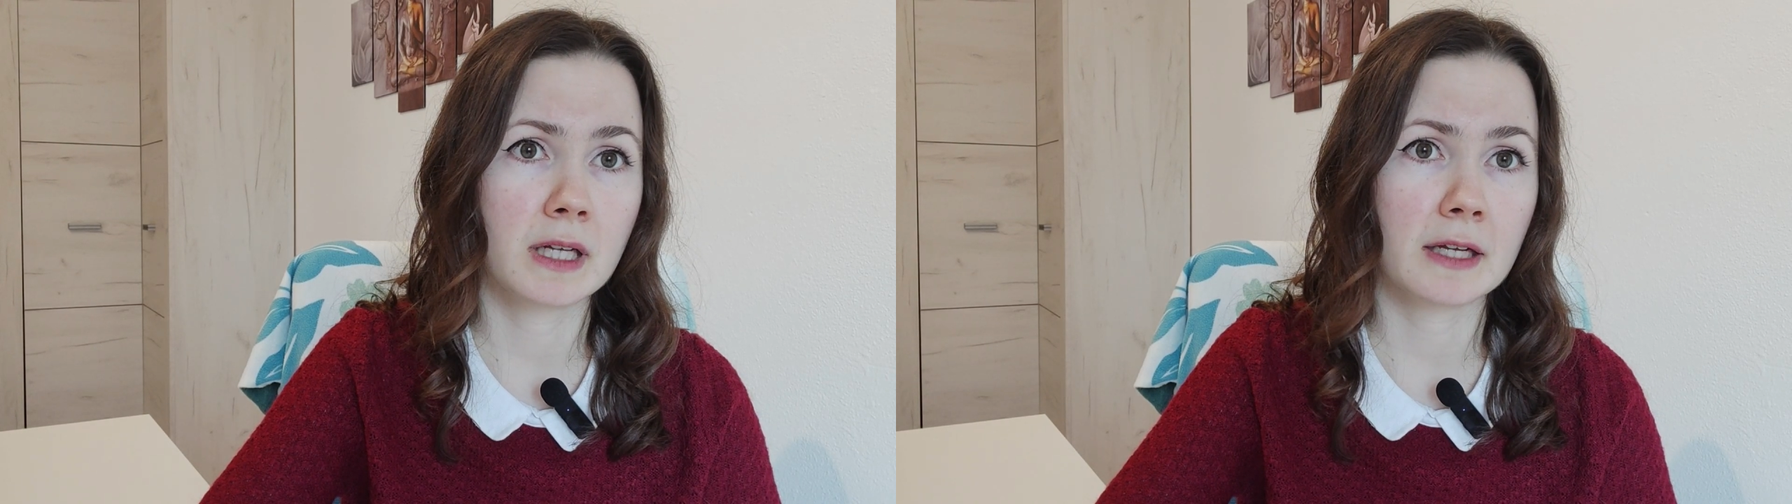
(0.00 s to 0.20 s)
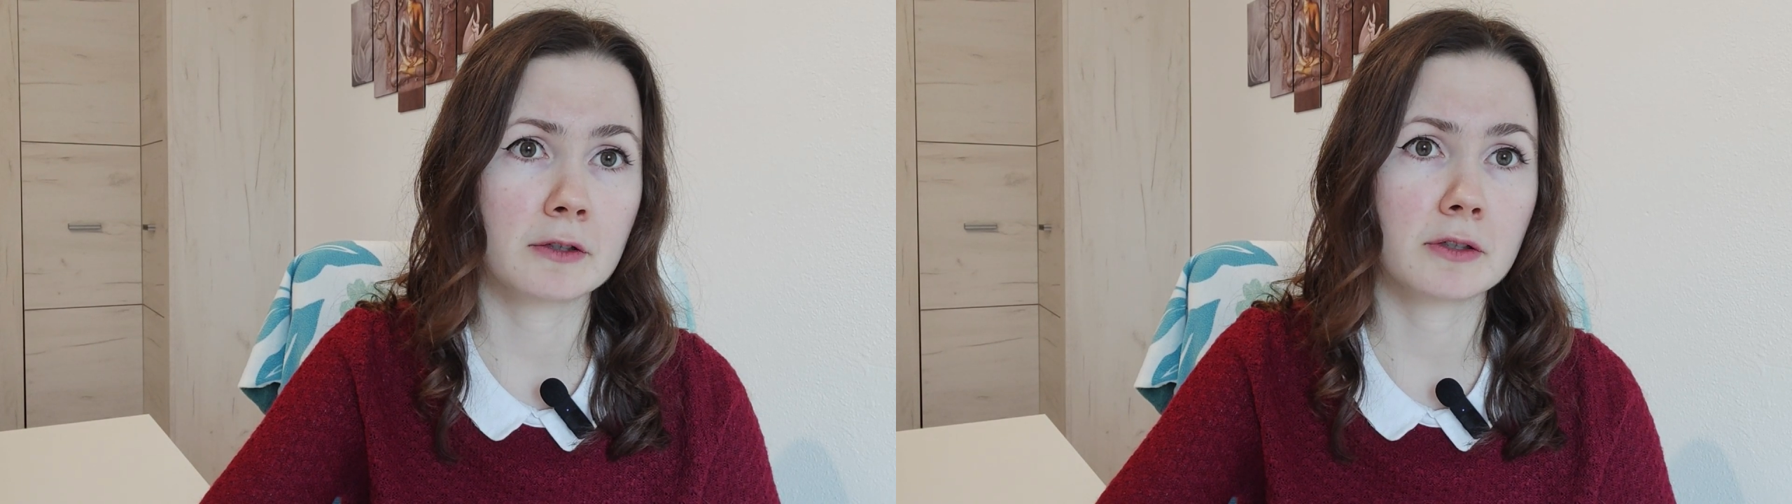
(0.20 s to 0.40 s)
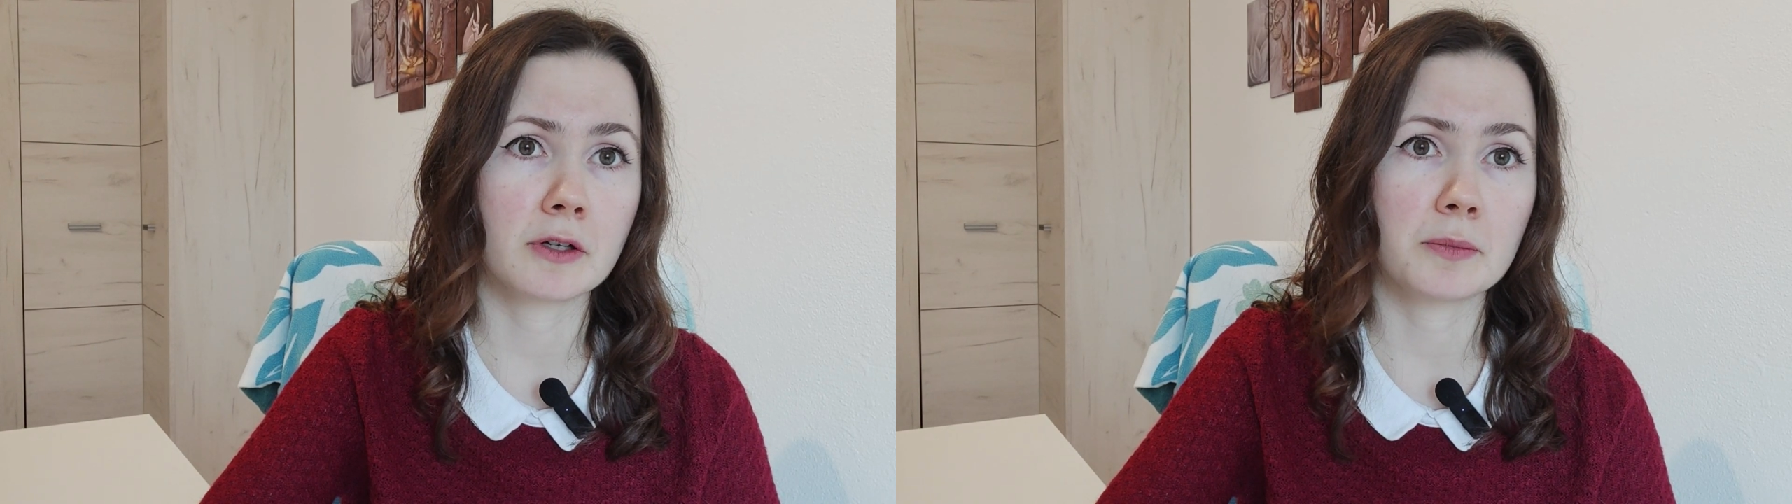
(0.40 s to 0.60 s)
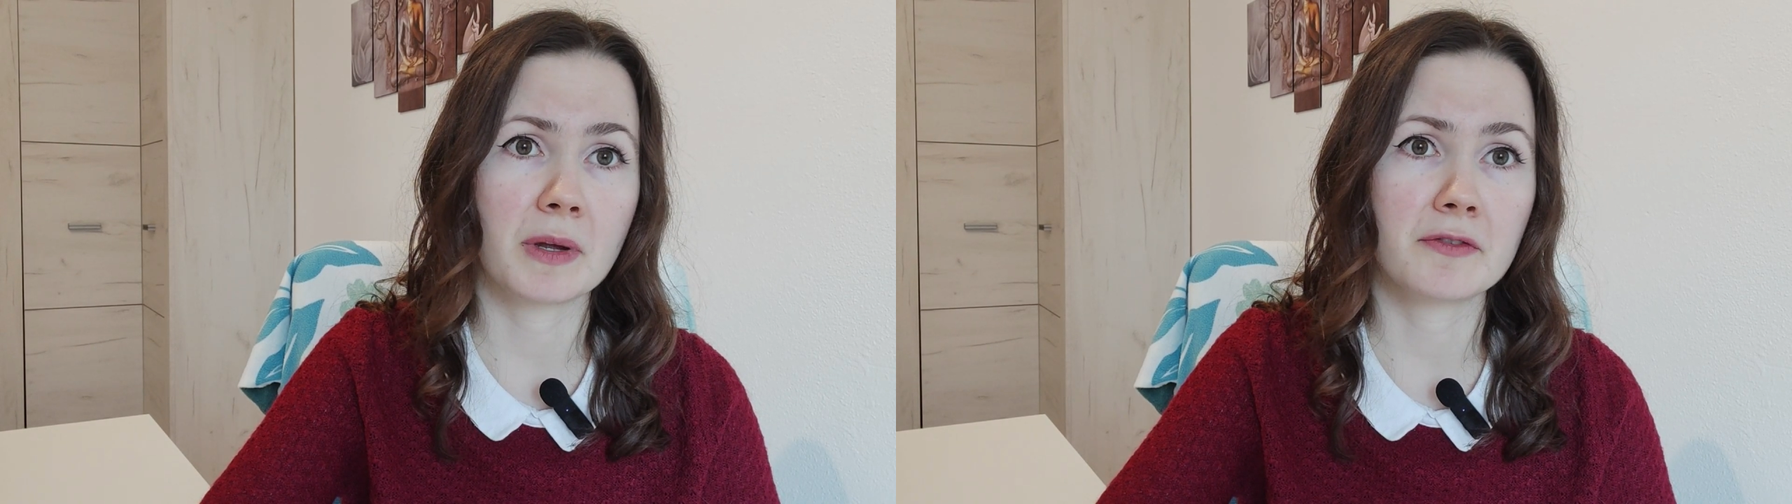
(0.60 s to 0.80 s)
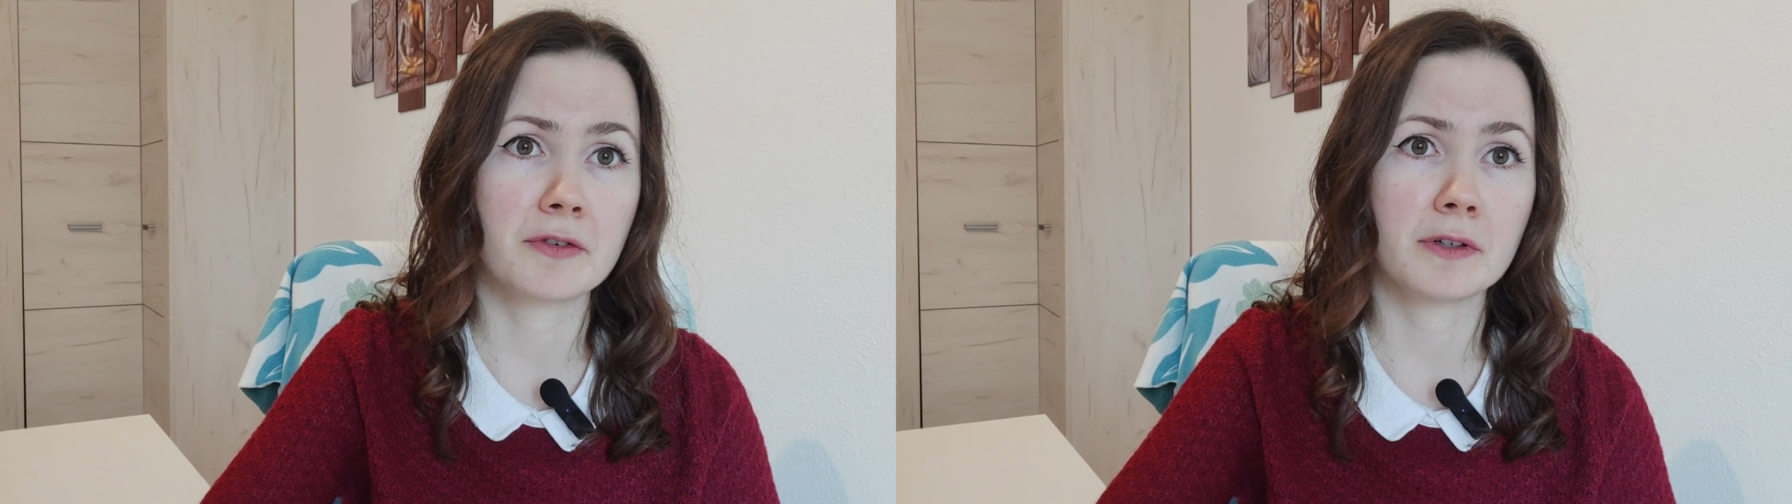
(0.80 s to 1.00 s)
I could look on
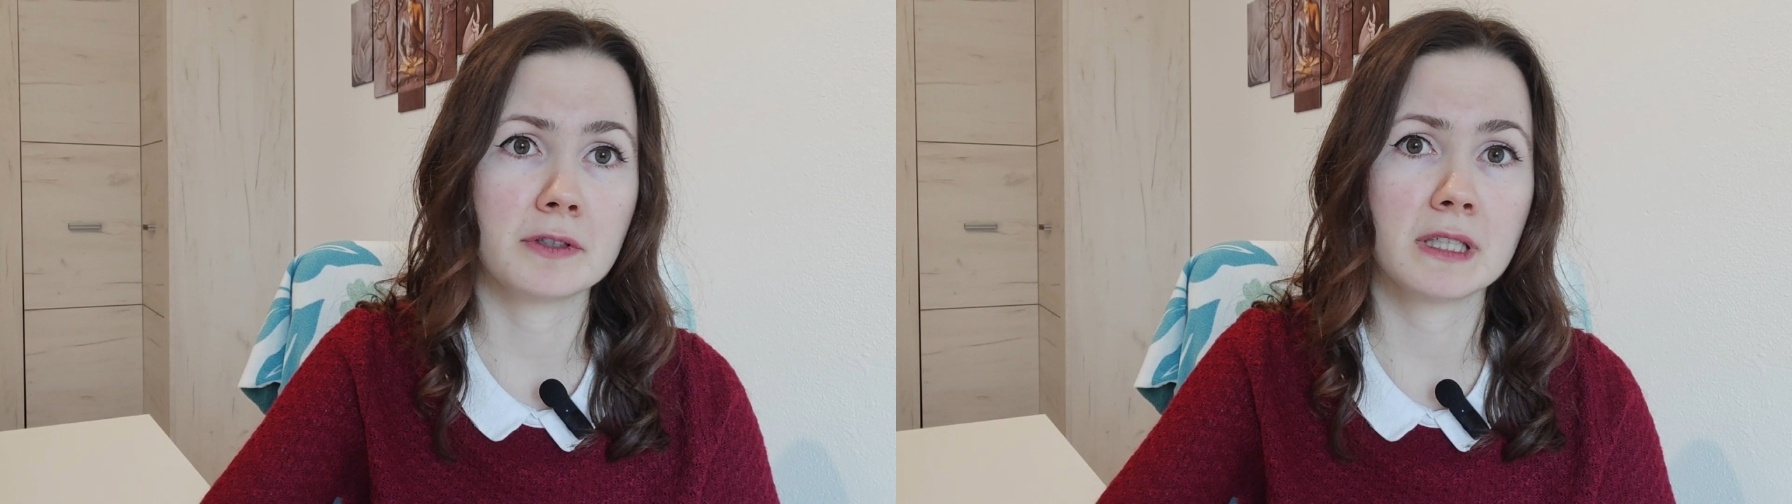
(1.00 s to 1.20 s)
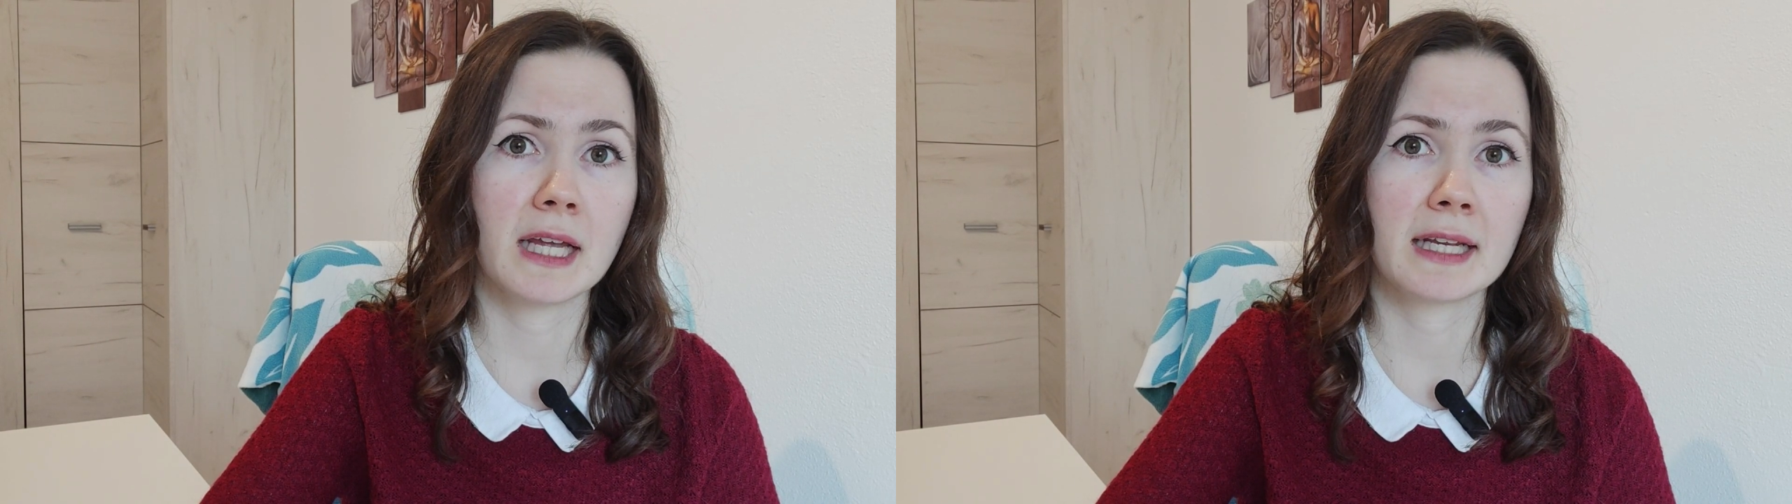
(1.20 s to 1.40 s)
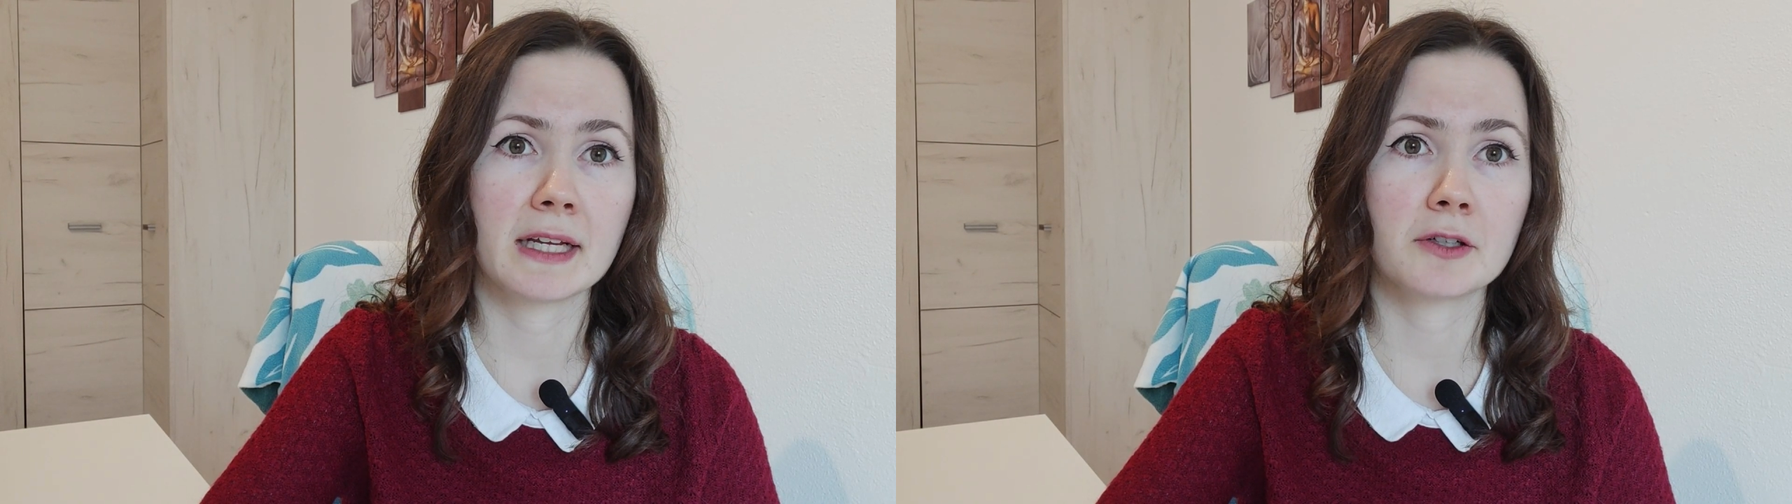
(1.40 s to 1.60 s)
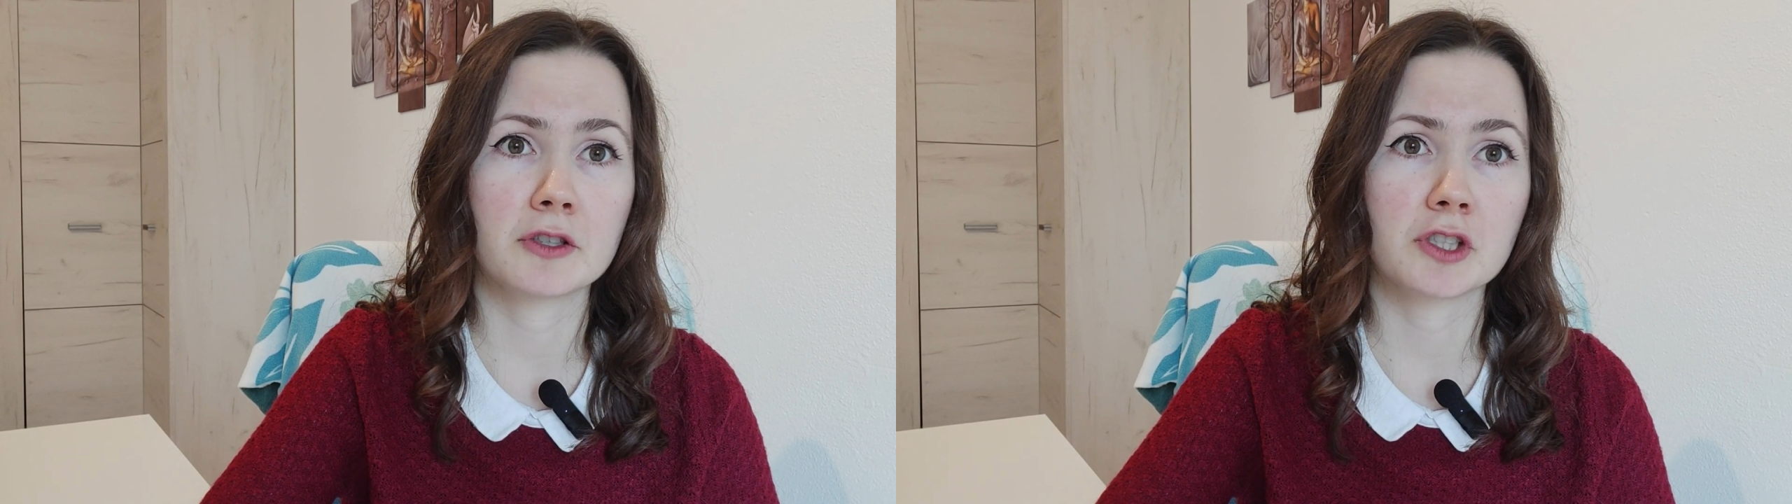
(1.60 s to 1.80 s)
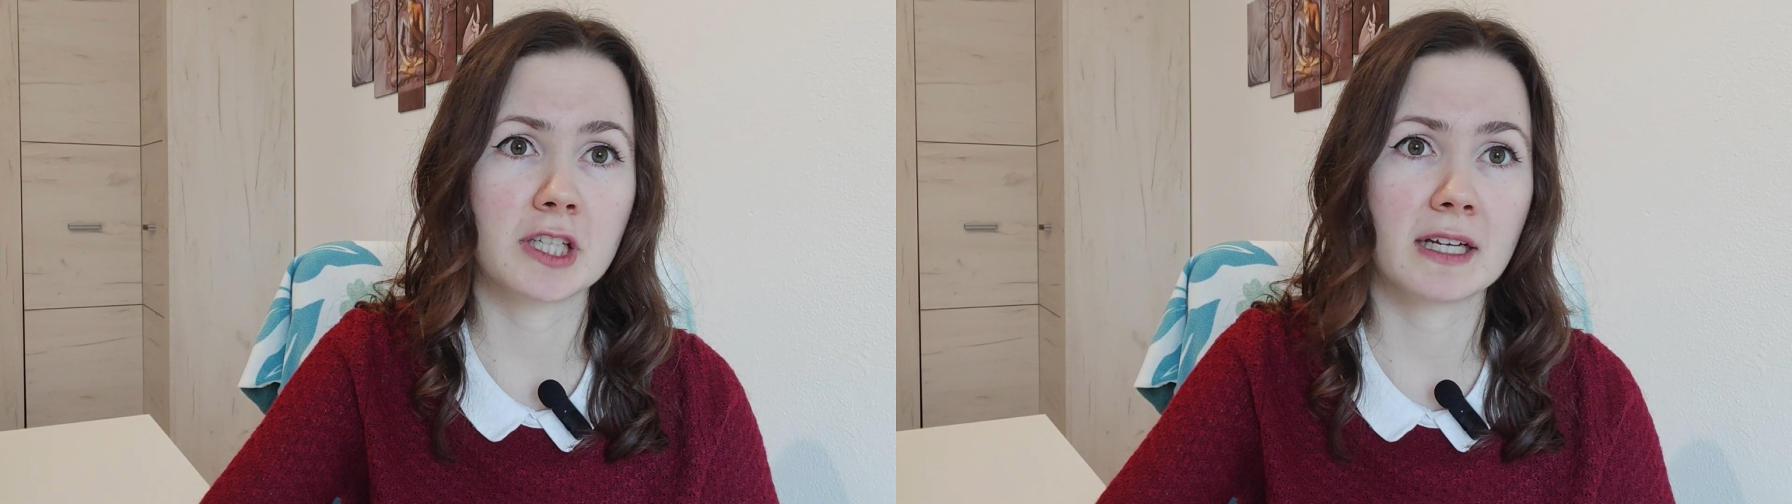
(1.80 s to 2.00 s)
my phone and I
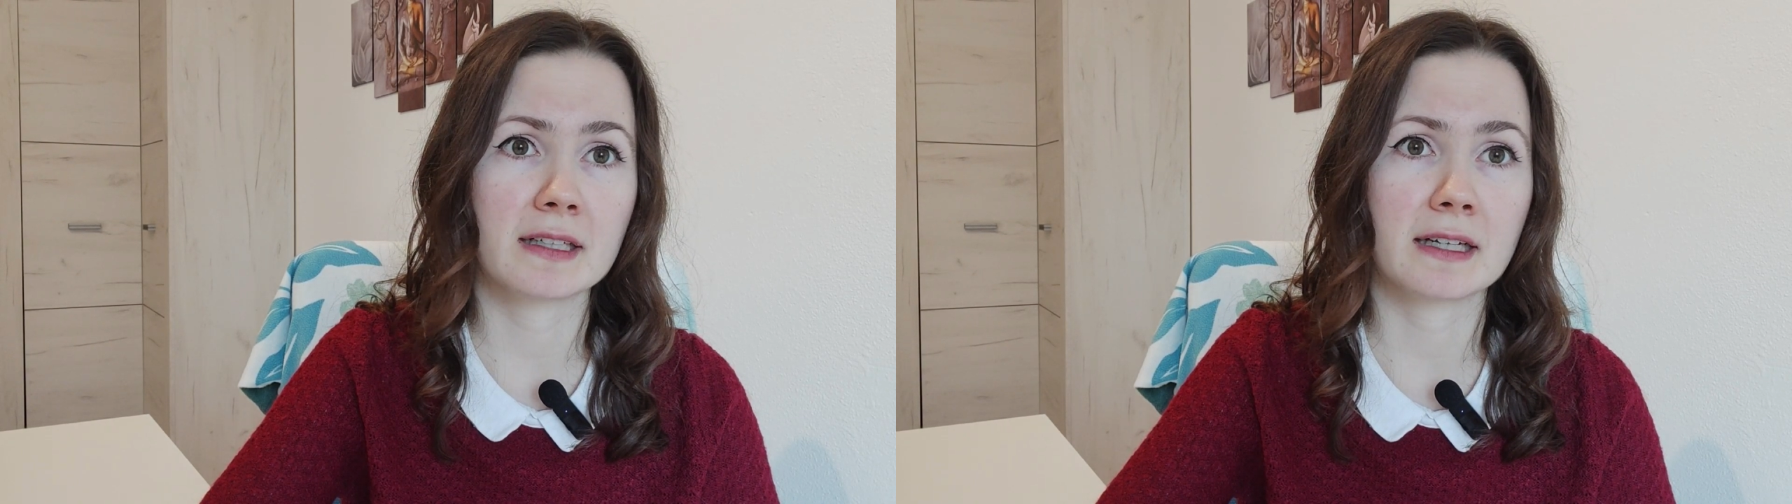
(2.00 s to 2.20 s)
could check,